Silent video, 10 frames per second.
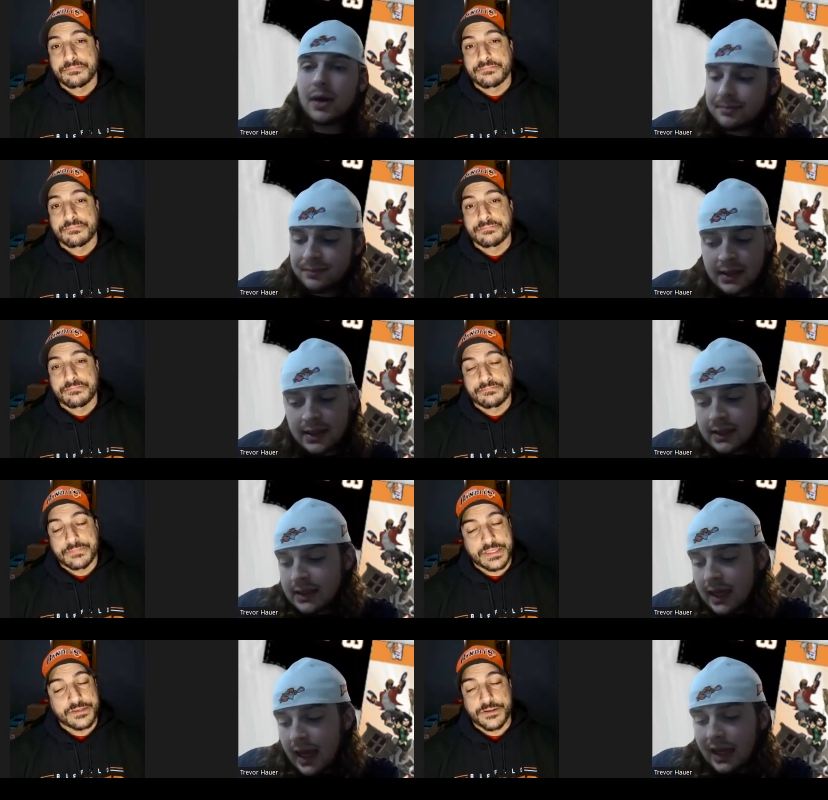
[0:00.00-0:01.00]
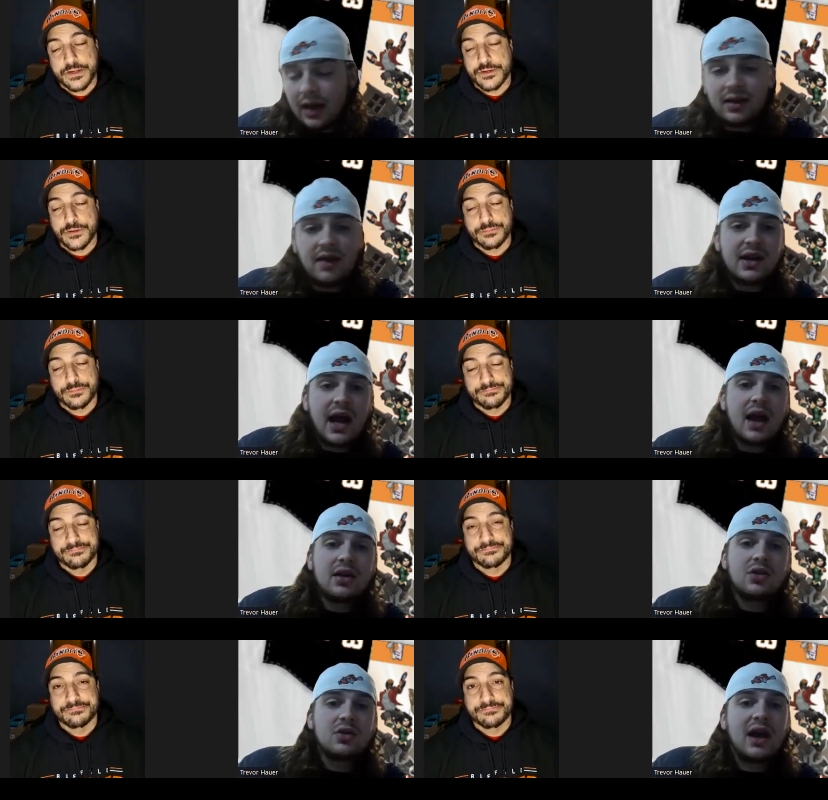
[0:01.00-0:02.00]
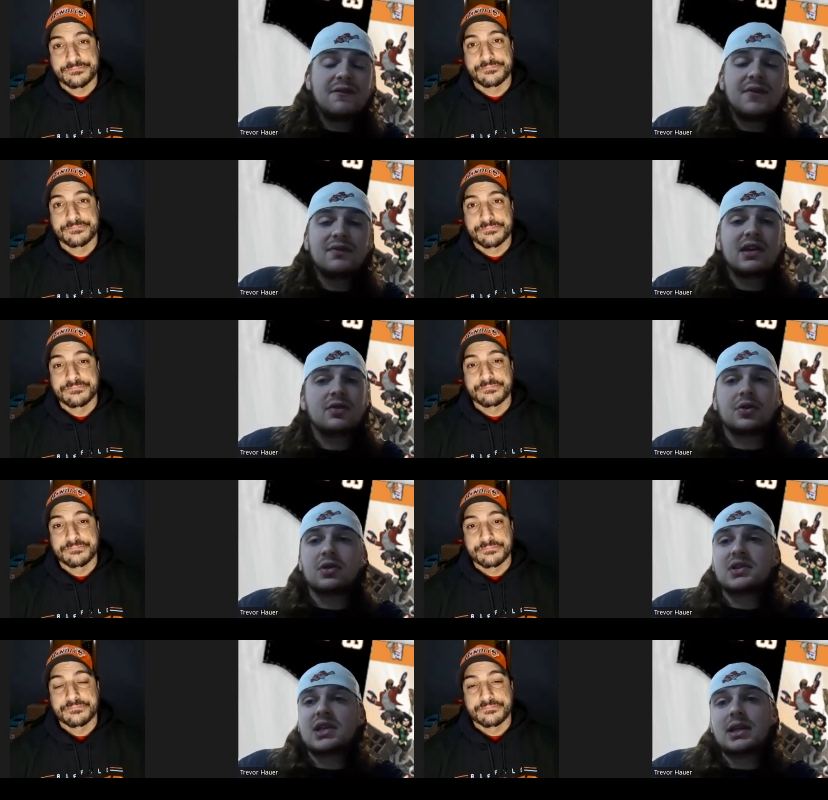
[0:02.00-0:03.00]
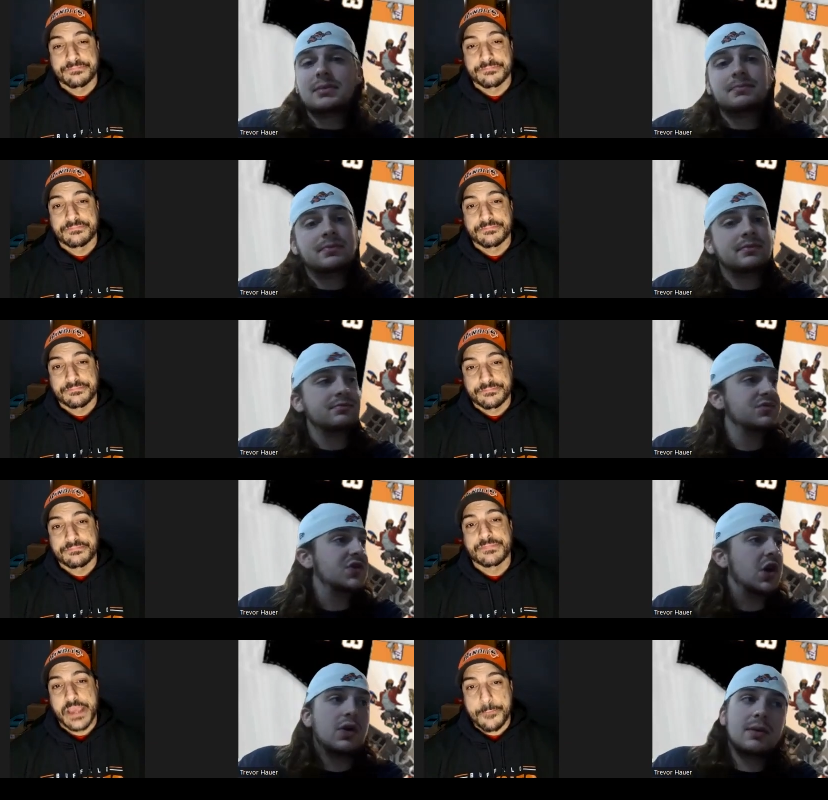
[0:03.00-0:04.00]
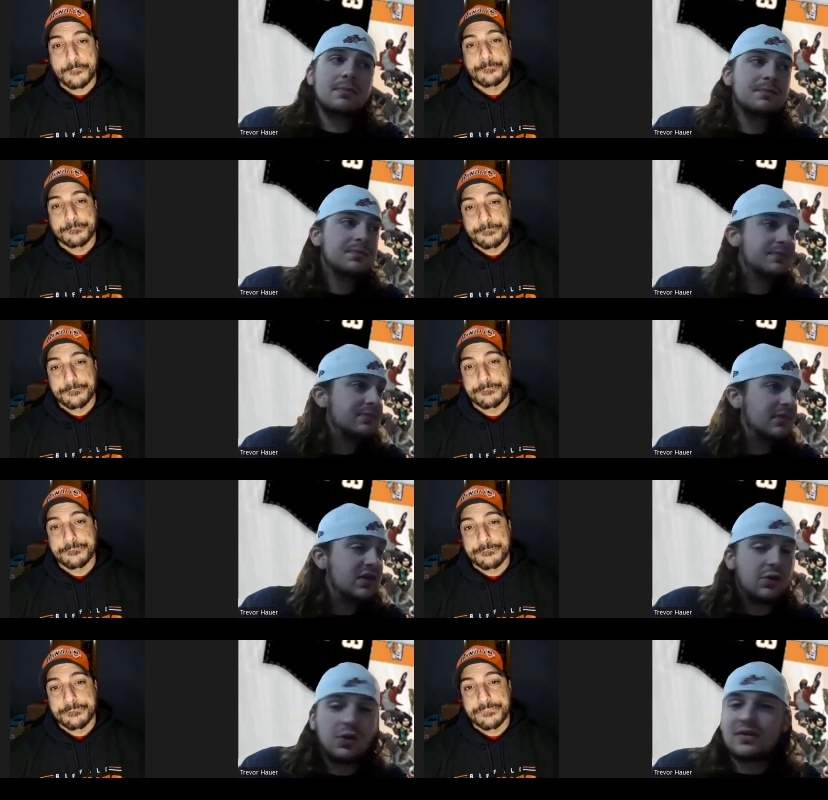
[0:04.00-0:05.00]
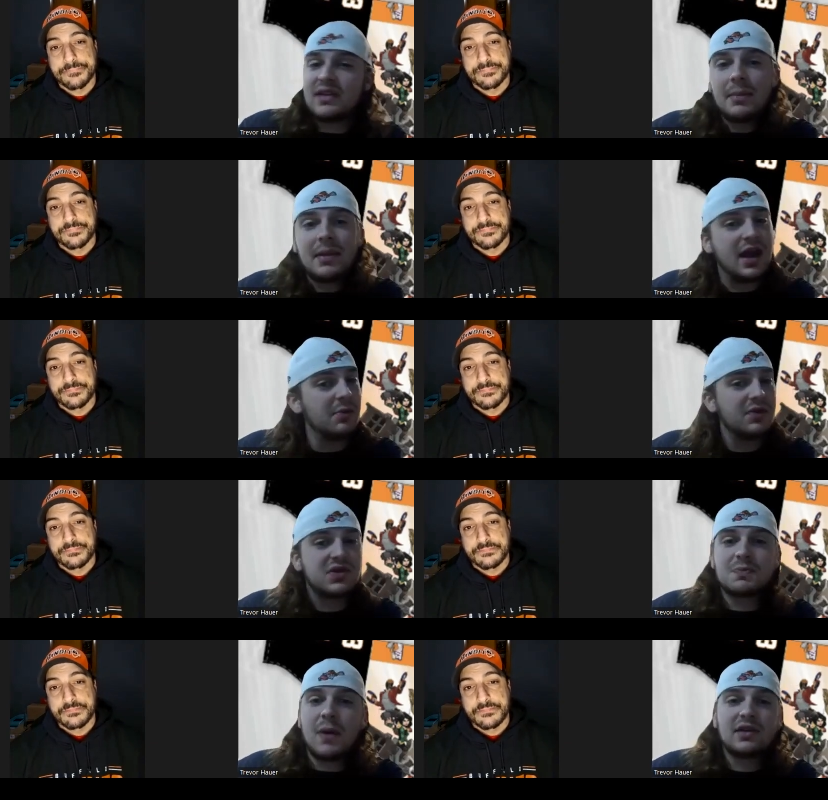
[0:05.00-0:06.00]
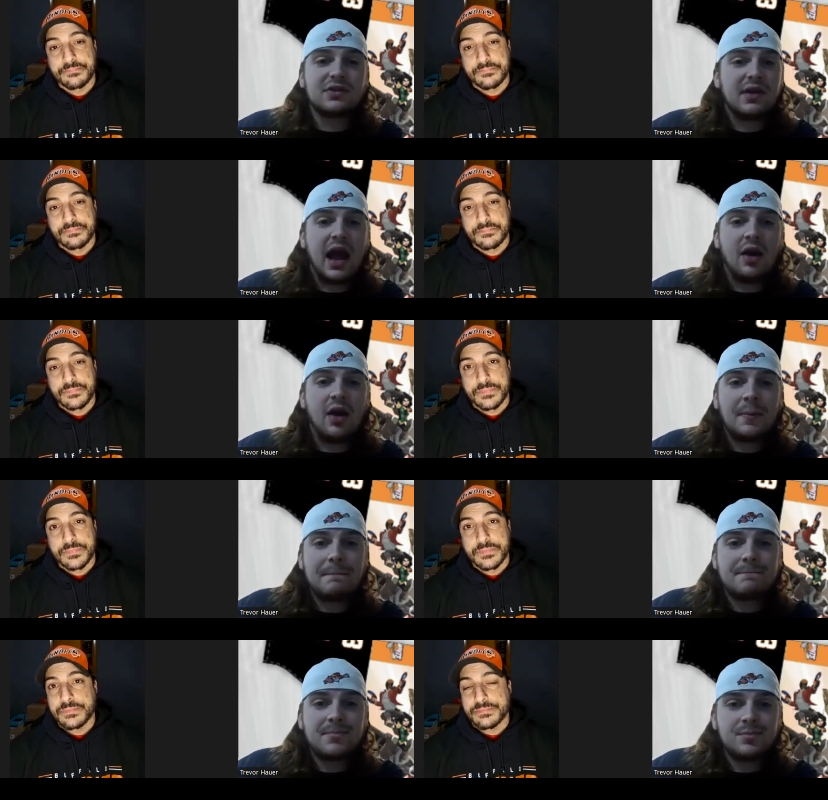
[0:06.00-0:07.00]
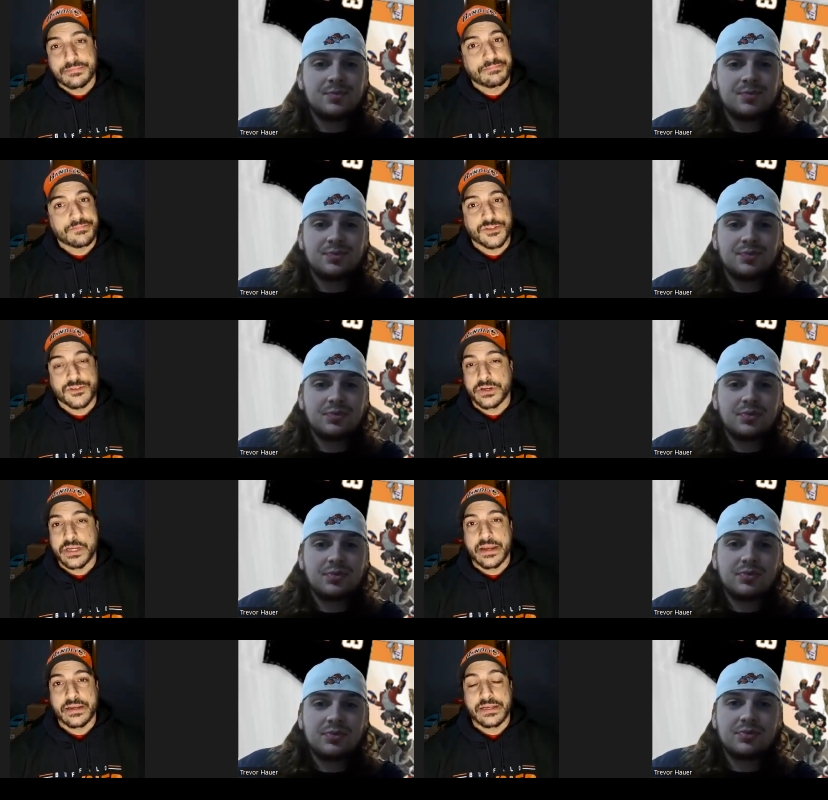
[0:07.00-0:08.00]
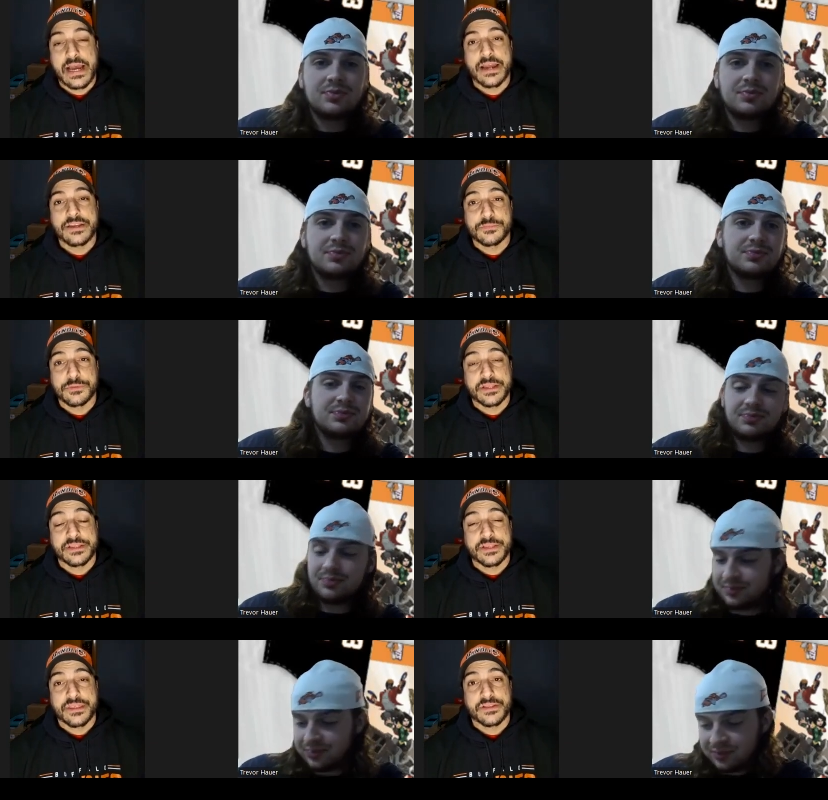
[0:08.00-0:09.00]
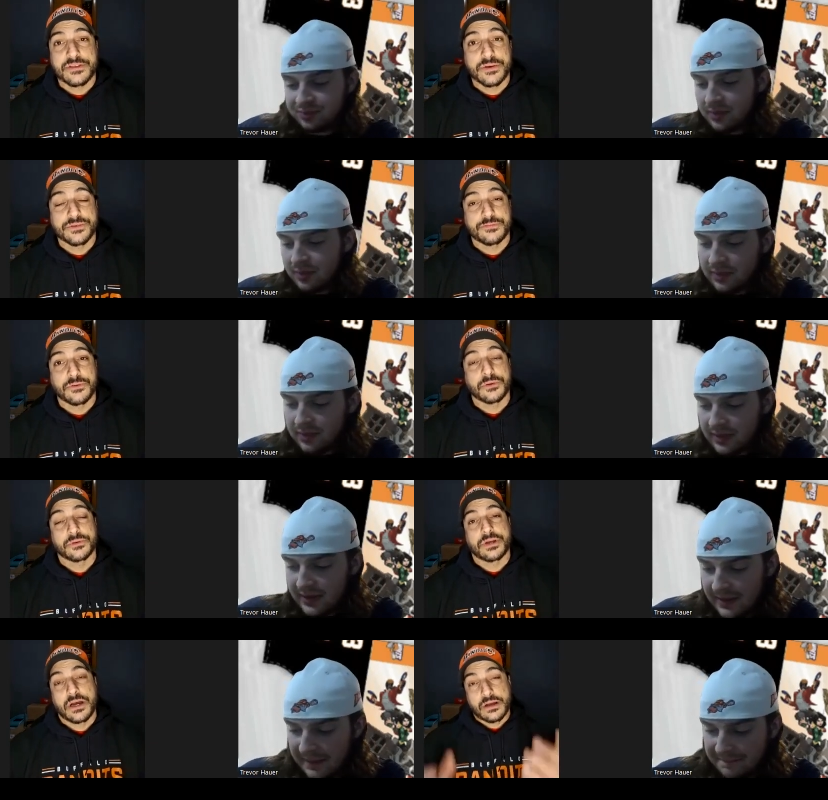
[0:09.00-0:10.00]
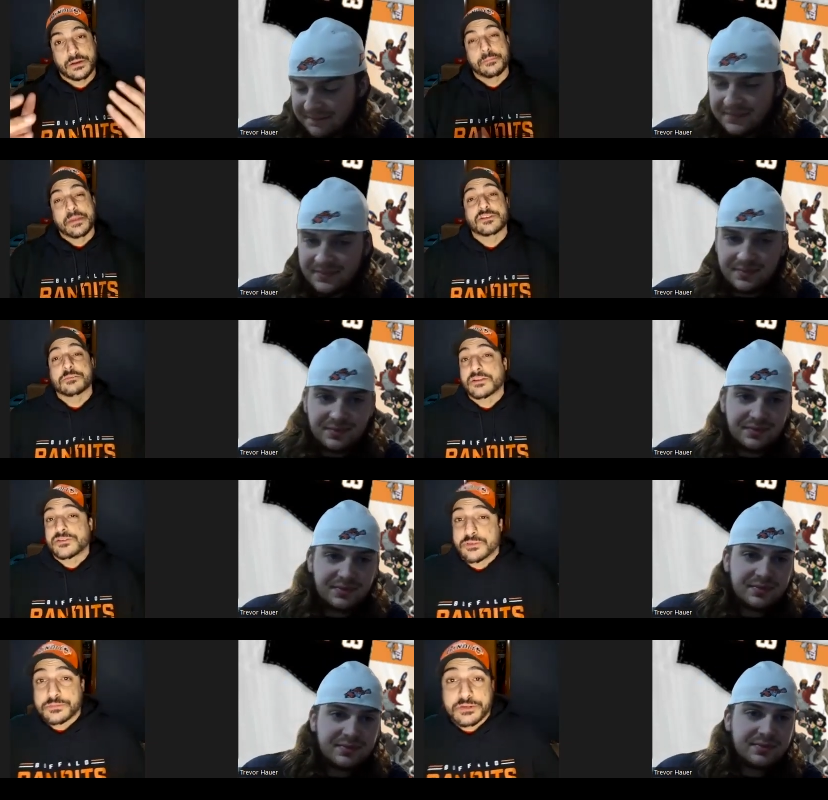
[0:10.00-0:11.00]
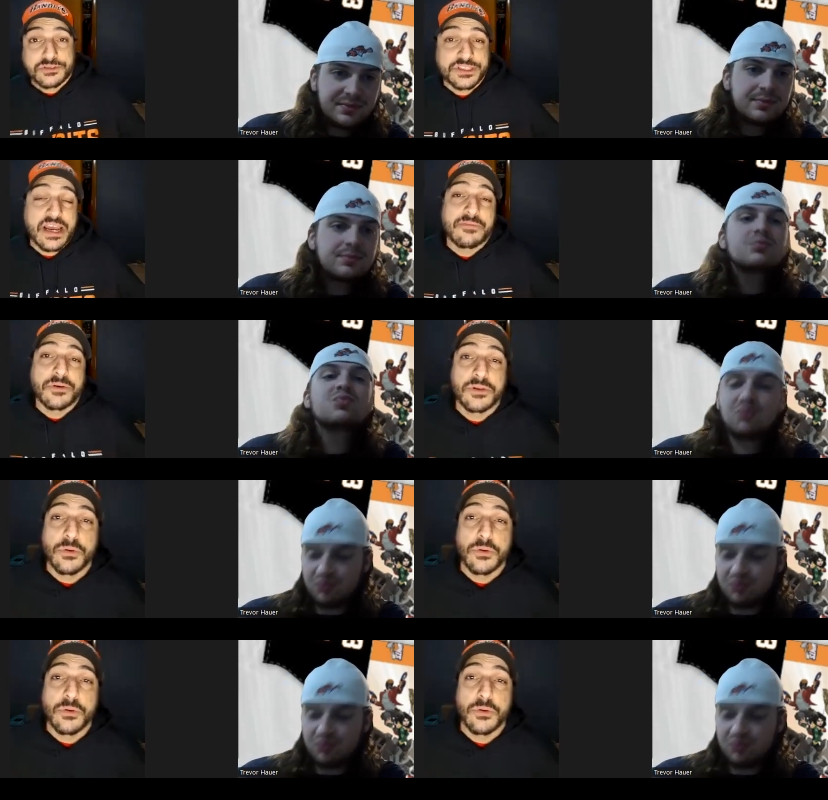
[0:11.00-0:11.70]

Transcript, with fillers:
Speaker 1: But I got 11 9. You got 15 13. Tony, yep. it's only time to hit him with the
Speaker 2: sponsor now. Sure Ken. Guys, we'd like to thank those for uh, our main sponsor is Mitchell's Tavern,